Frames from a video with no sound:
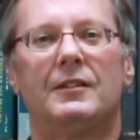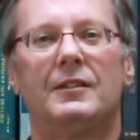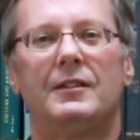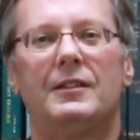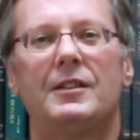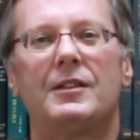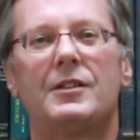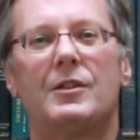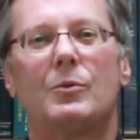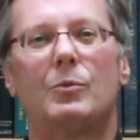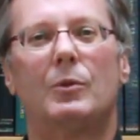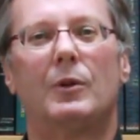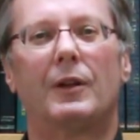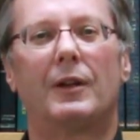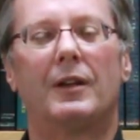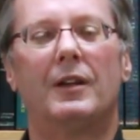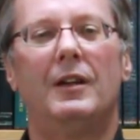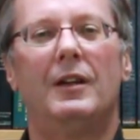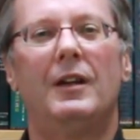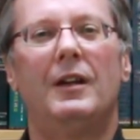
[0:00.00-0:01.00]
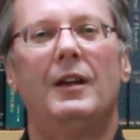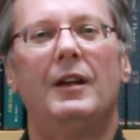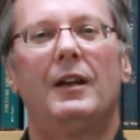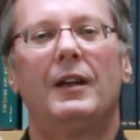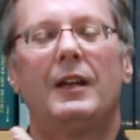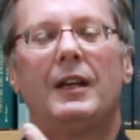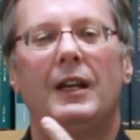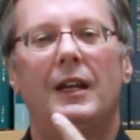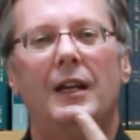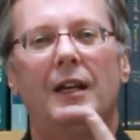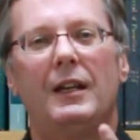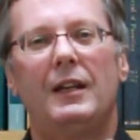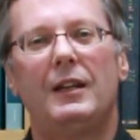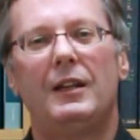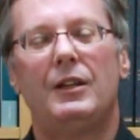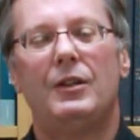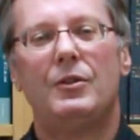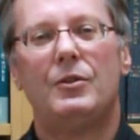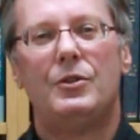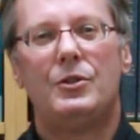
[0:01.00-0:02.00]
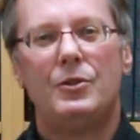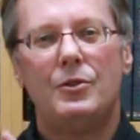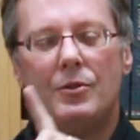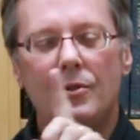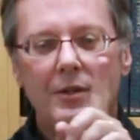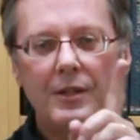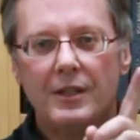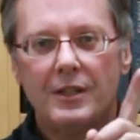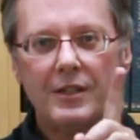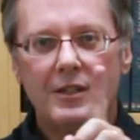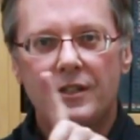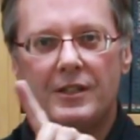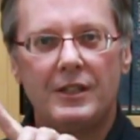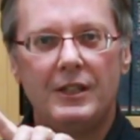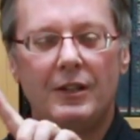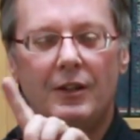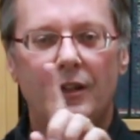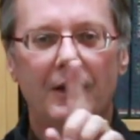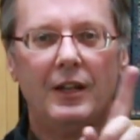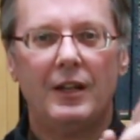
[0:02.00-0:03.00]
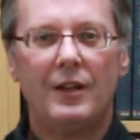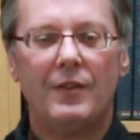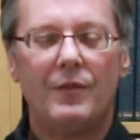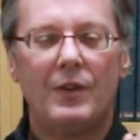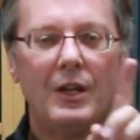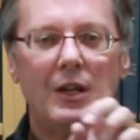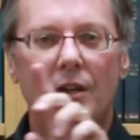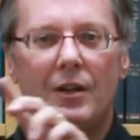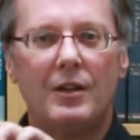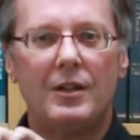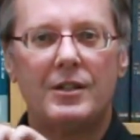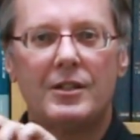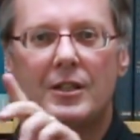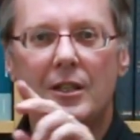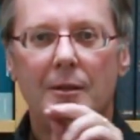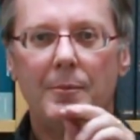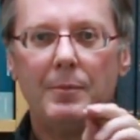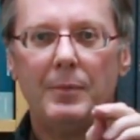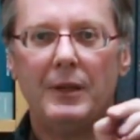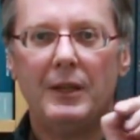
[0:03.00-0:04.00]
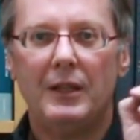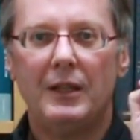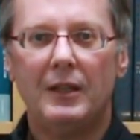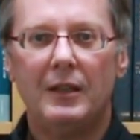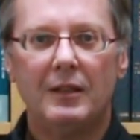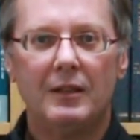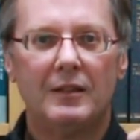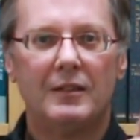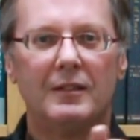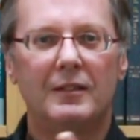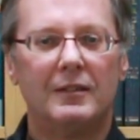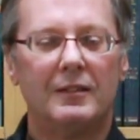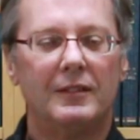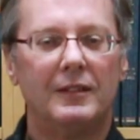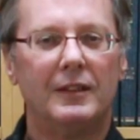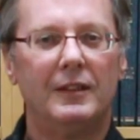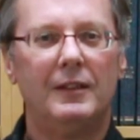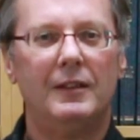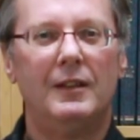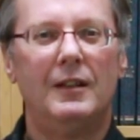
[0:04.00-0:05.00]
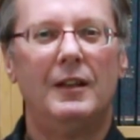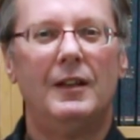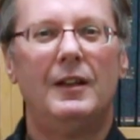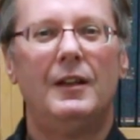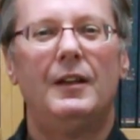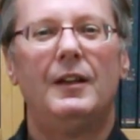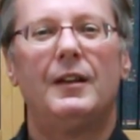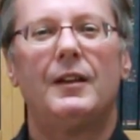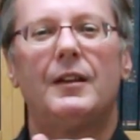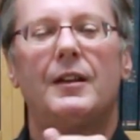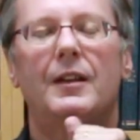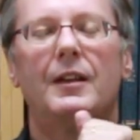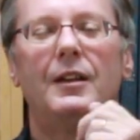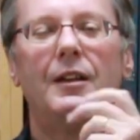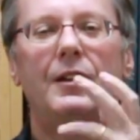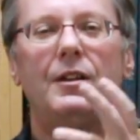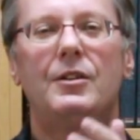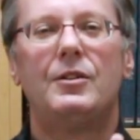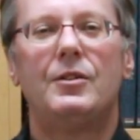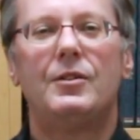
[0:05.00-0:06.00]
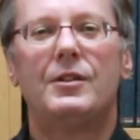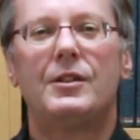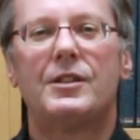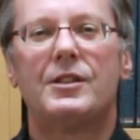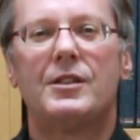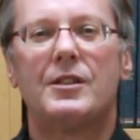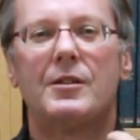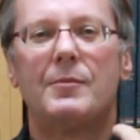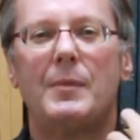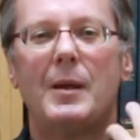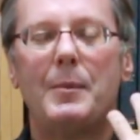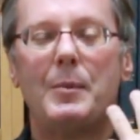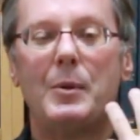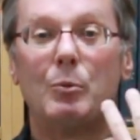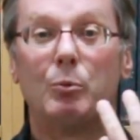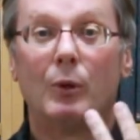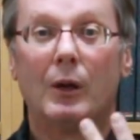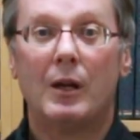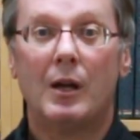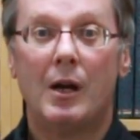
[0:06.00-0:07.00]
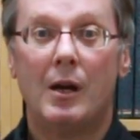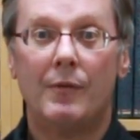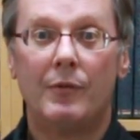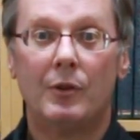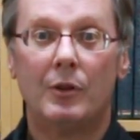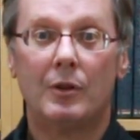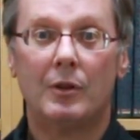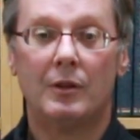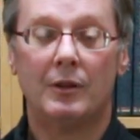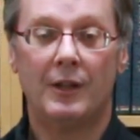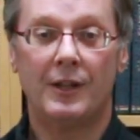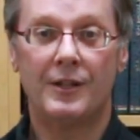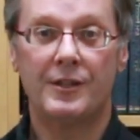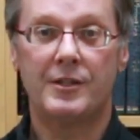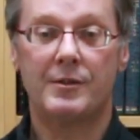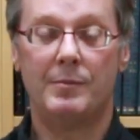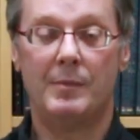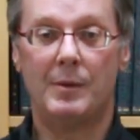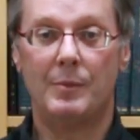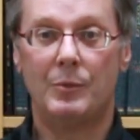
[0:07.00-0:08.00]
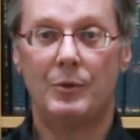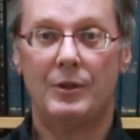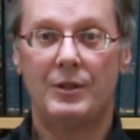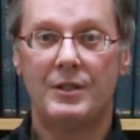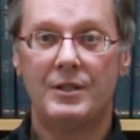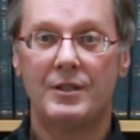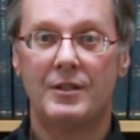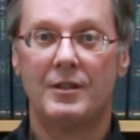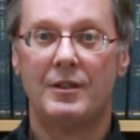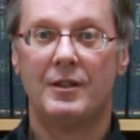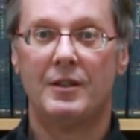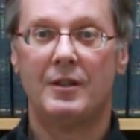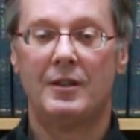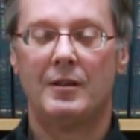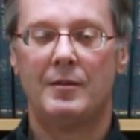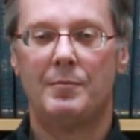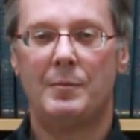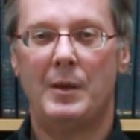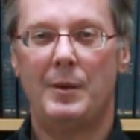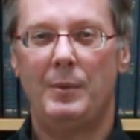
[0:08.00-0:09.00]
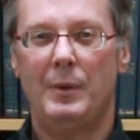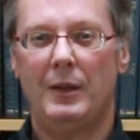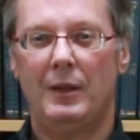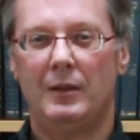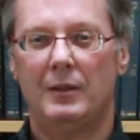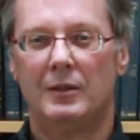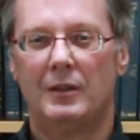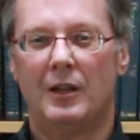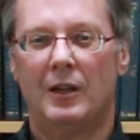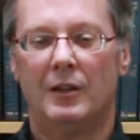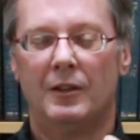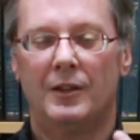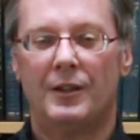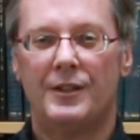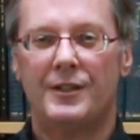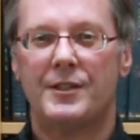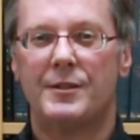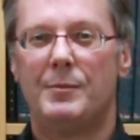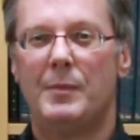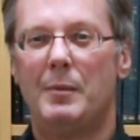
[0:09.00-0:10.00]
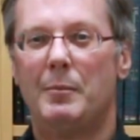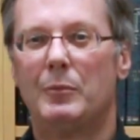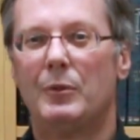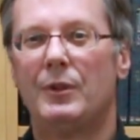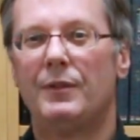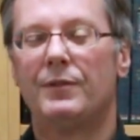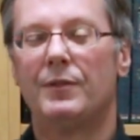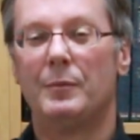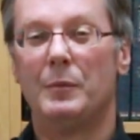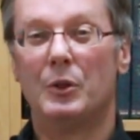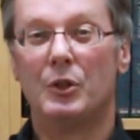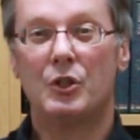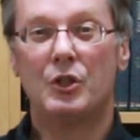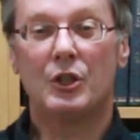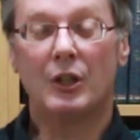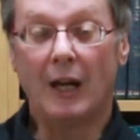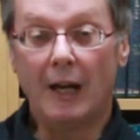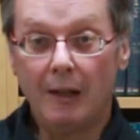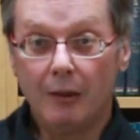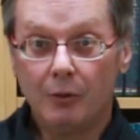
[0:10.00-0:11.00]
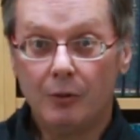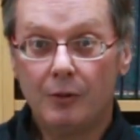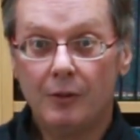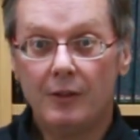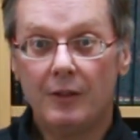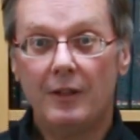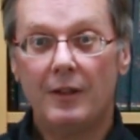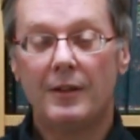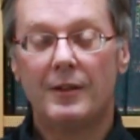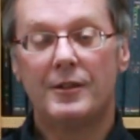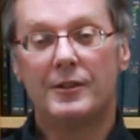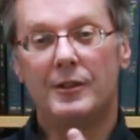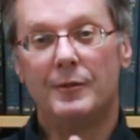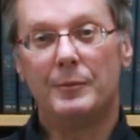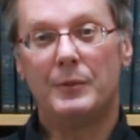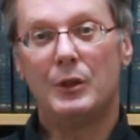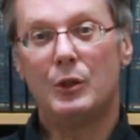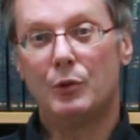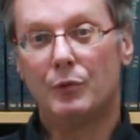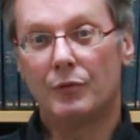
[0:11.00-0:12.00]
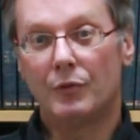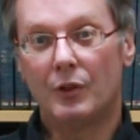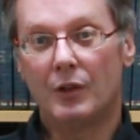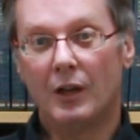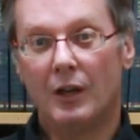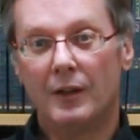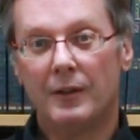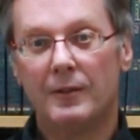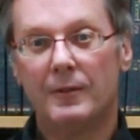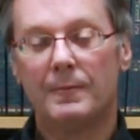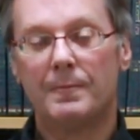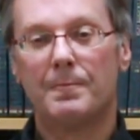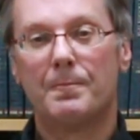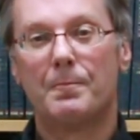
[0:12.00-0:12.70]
Does it work? Can you do this? You're getting very sleepy. Okay. Can you do this to maybe recover lost memories? Maybe a lost memory from your childhood, something you've forgotten?